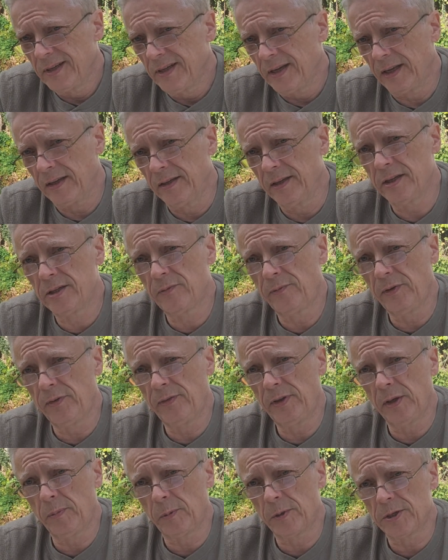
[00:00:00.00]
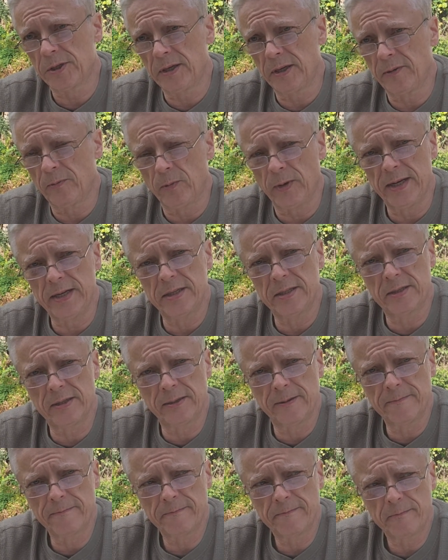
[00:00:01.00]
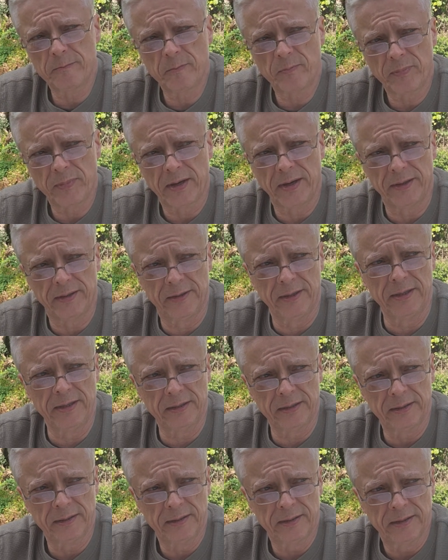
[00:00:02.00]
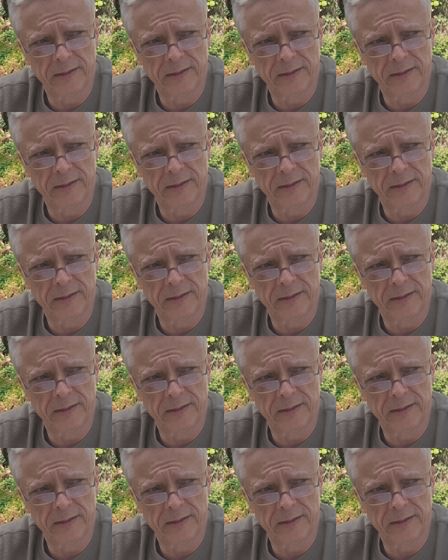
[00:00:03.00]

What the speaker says: at least 50% waste, I think,